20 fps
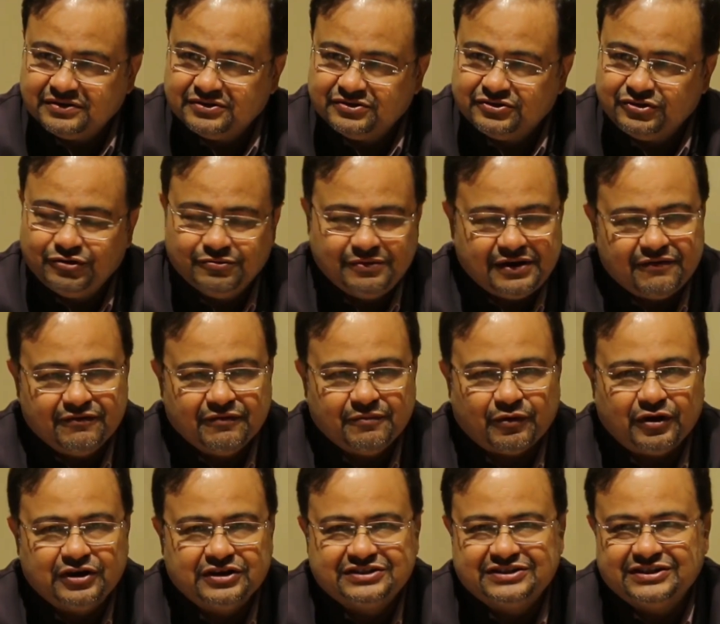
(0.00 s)
So you may have a
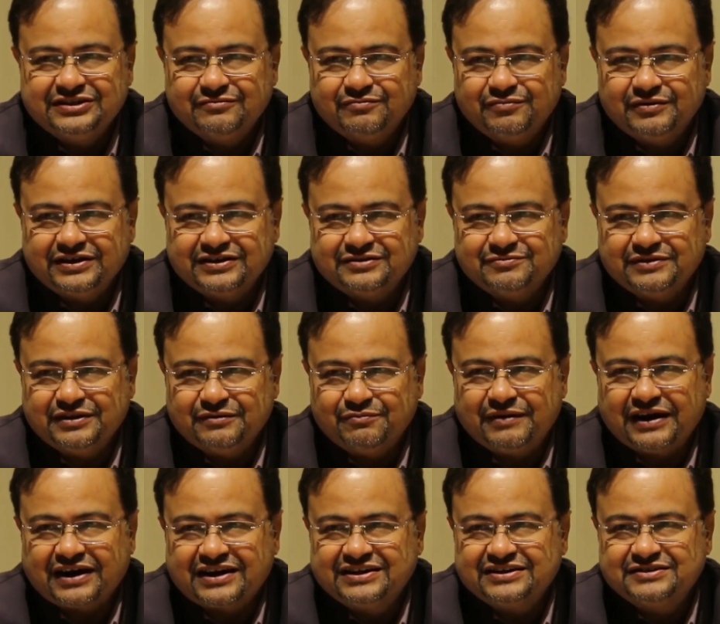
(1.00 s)
policy in place, but the
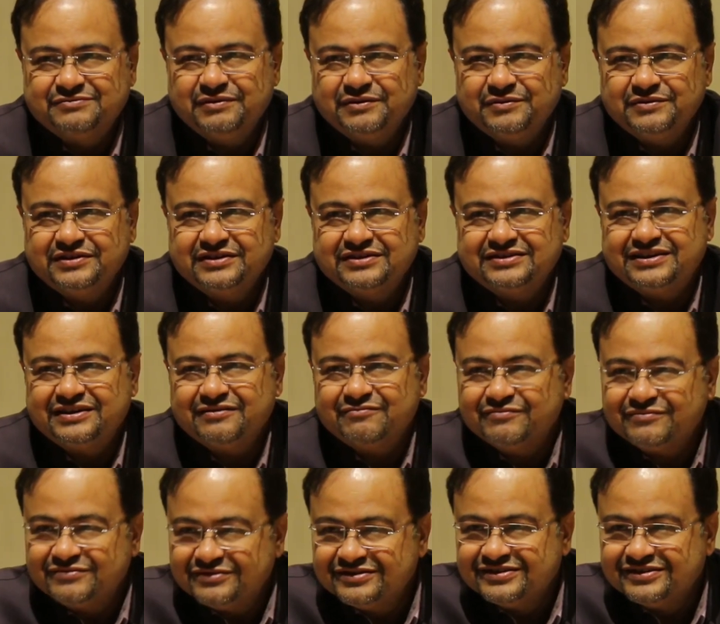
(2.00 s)
practice may be the same.